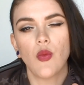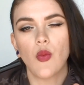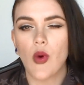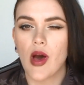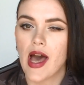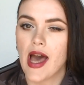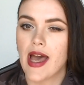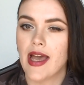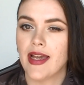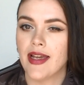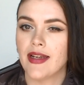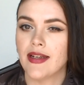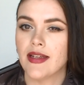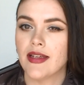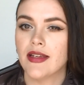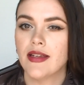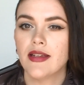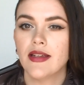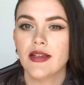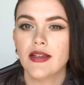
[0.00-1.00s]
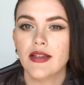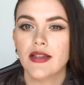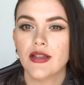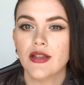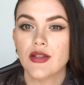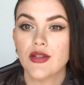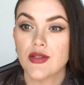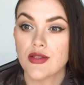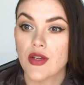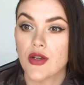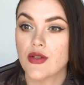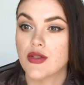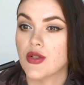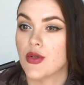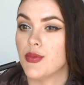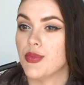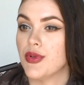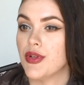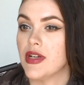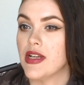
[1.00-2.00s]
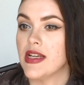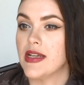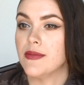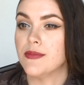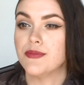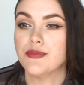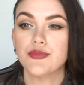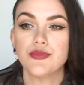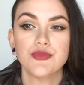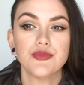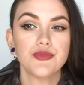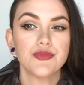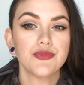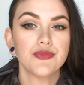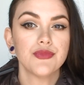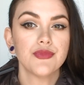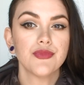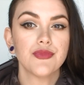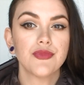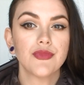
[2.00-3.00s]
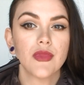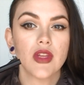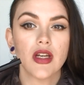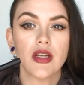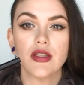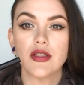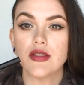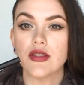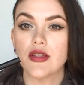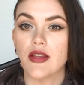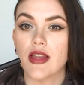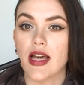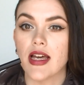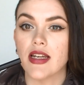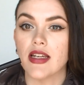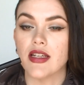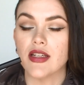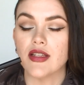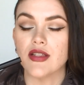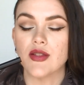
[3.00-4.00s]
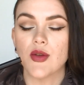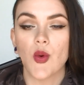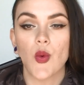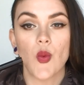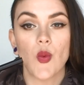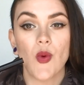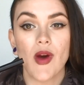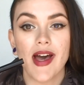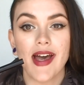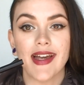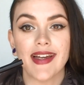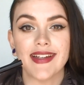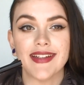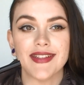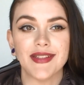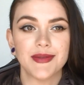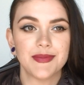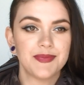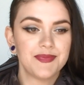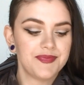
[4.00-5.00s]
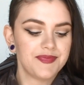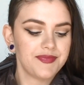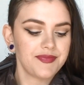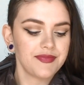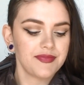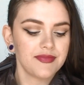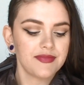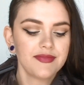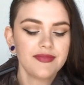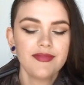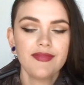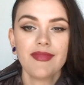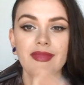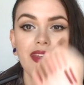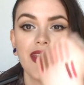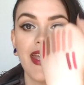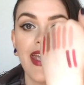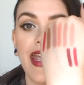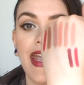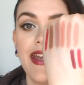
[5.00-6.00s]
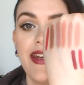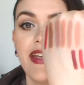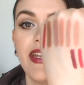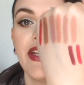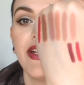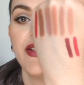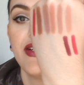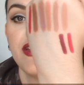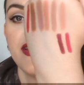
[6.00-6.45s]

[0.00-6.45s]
wine. So, so pretty. So that is wine. And here